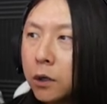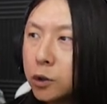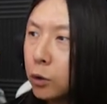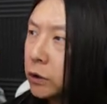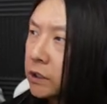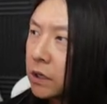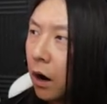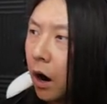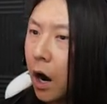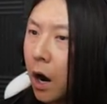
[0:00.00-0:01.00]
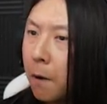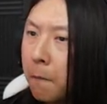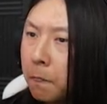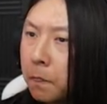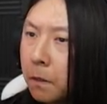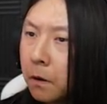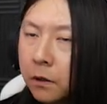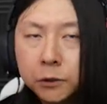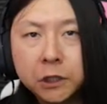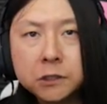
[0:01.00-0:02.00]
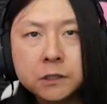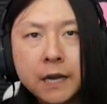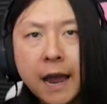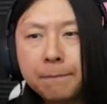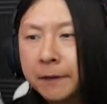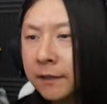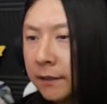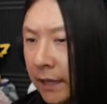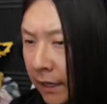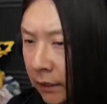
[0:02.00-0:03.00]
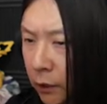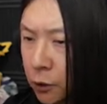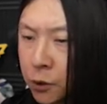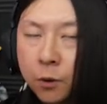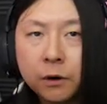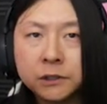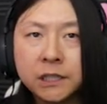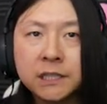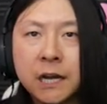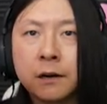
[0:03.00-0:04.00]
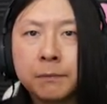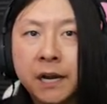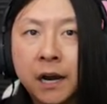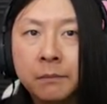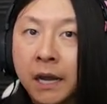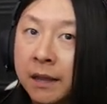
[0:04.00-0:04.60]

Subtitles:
So just tapping that little storage container behind me.